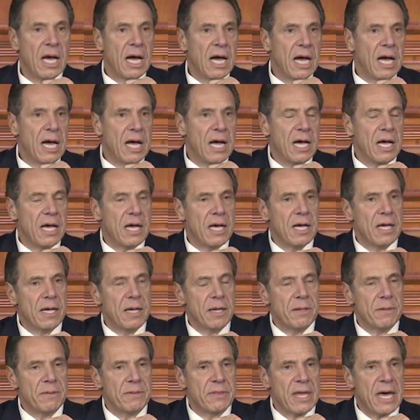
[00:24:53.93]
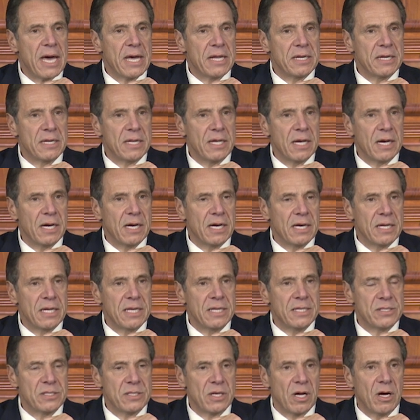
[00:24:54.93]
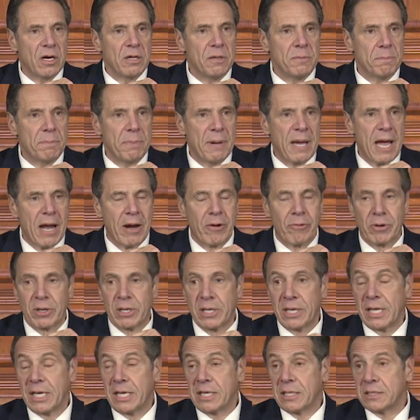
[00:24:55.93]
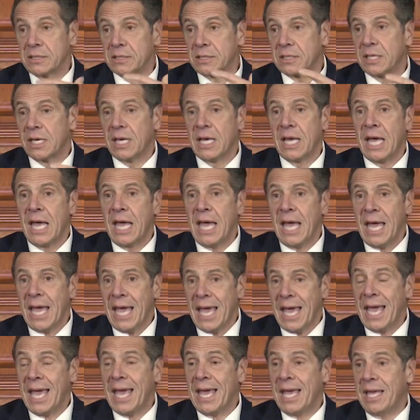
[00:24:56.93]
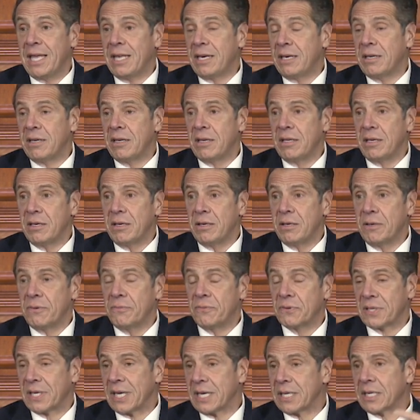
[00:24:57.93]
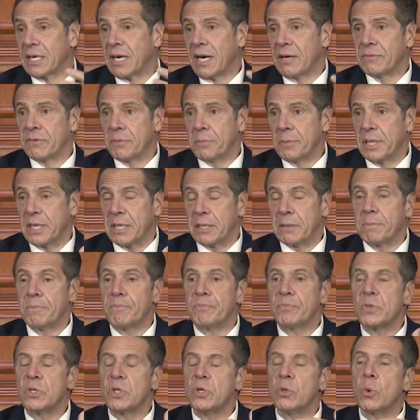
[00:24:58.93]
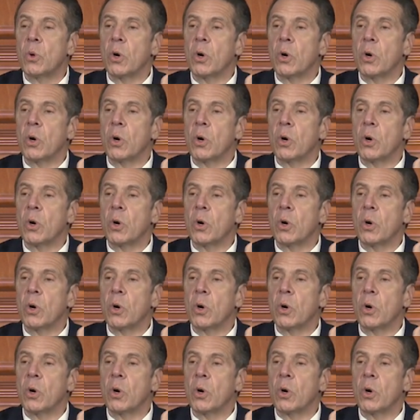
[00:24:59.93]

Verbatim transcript: uh, that uh, is unparalleled. And forget government. You